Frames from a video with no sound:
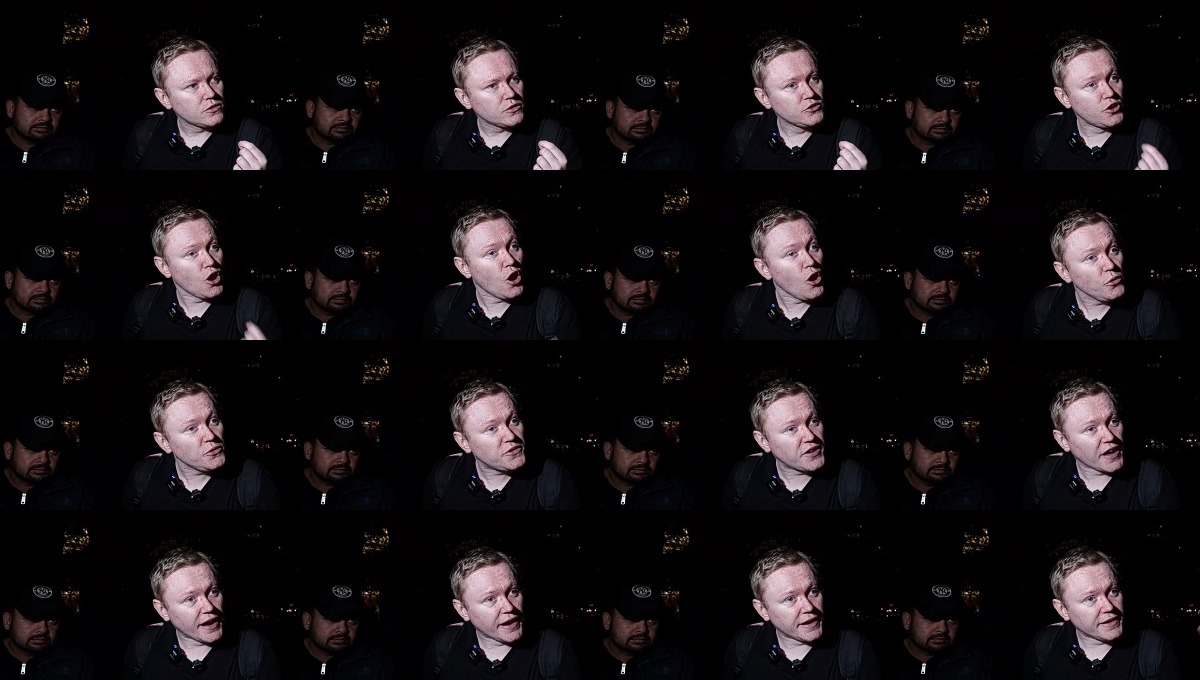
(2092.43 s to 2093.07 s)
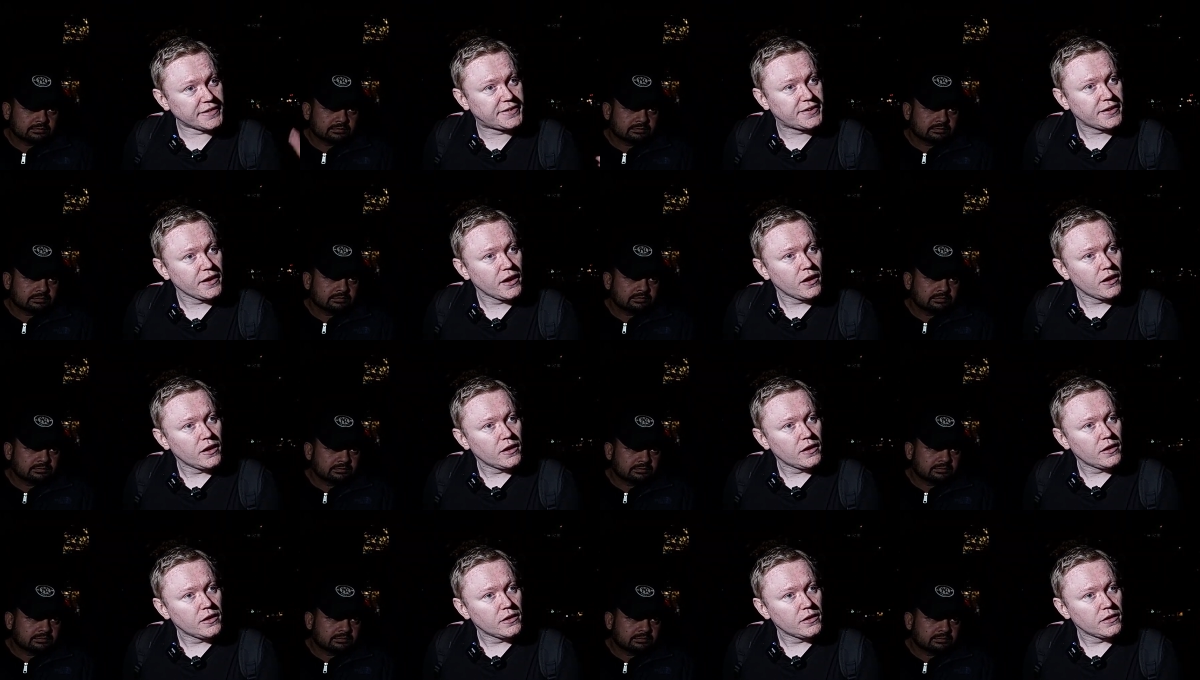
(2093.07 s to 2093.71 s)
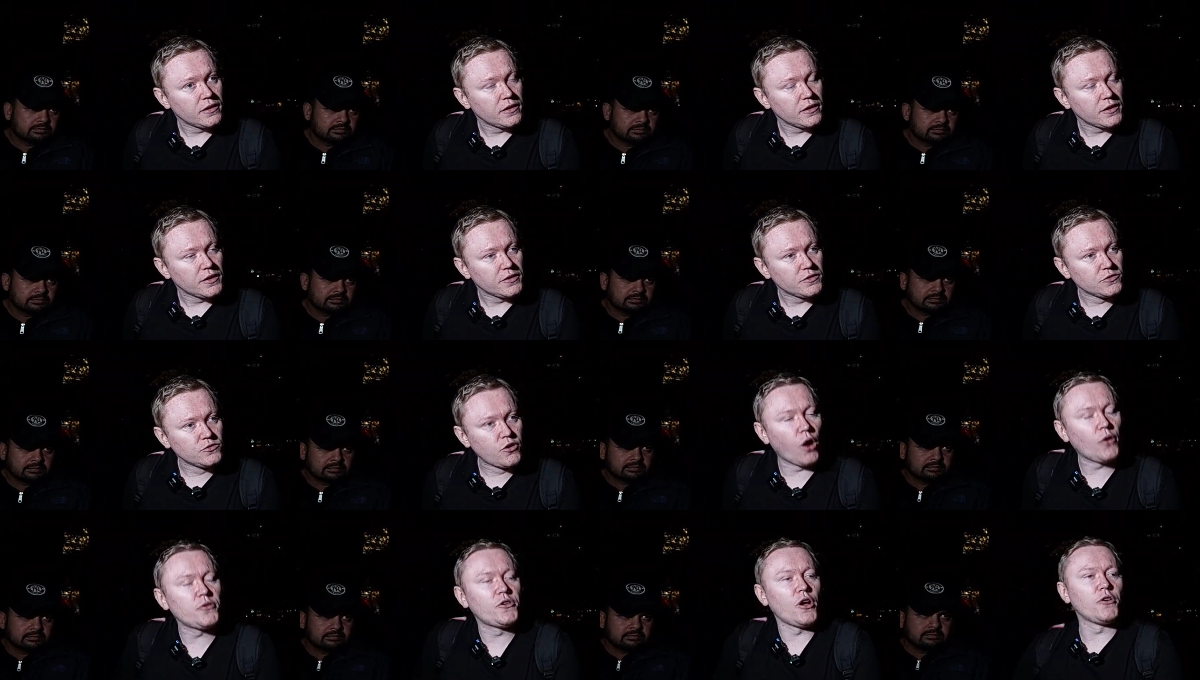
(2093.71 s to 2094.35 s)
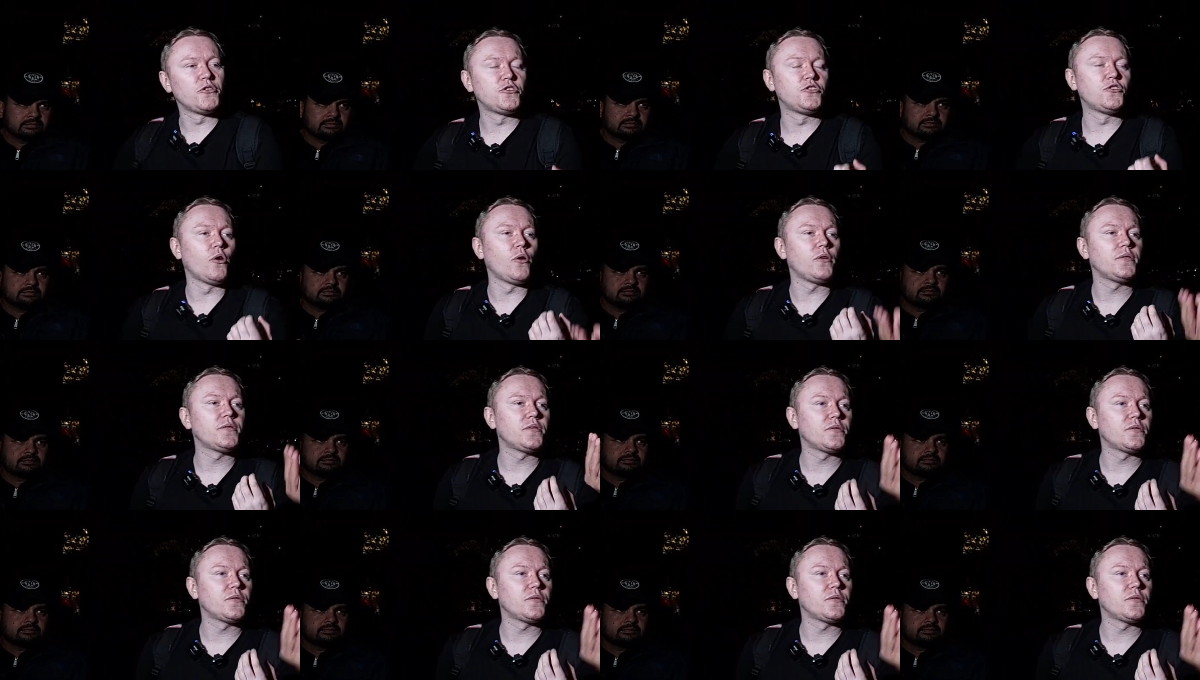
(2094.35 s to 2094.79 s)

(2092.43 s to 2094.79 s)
Speaker 1: You I'm agreeing with you. No, that the